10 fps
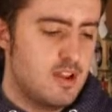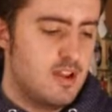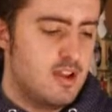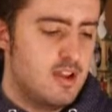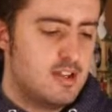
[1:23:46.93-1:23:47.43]

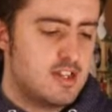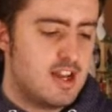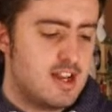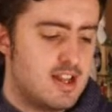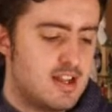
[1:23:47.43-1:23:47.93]
So
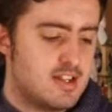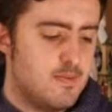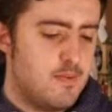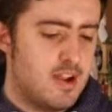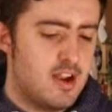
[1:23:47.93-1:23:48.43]
that's the
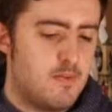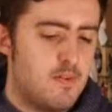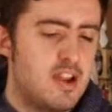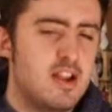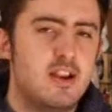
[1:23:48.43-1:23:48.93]
thing. I
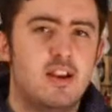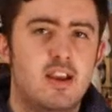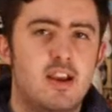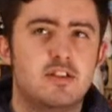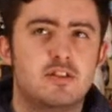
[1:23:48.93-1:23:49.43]
think it
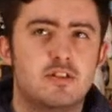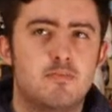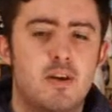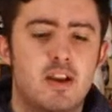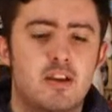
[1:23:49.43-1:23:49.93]
needs to
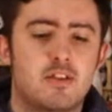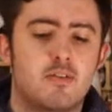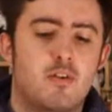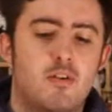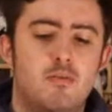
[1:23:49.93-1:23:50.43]
make their
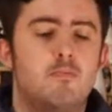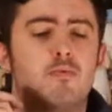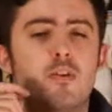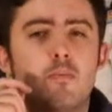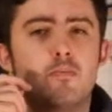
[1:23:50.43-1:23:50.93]
own
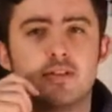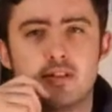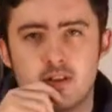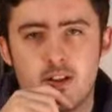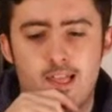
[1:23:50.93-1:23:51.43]
props.
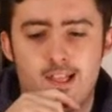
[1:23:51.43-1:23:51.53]
Like,